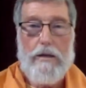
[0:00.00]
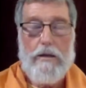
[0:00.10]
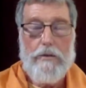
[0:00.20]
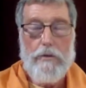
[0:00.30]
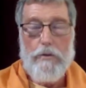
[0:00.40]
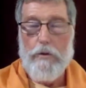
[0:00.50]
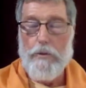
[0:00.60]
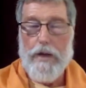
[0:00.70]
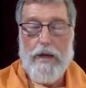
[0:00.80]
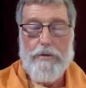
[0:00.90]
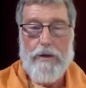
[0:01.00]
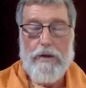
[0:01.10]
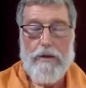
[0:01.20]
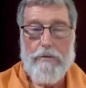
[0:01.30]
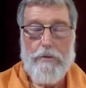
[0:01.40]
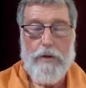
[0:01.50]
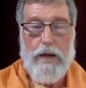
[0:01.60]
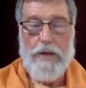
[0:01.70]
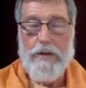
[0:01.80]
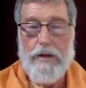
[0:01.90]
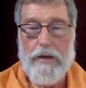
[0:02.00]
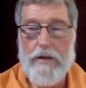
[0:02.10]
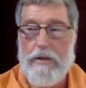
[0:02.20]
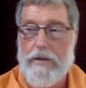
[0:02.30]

if you're a Roman Catholic, if you're Catholic,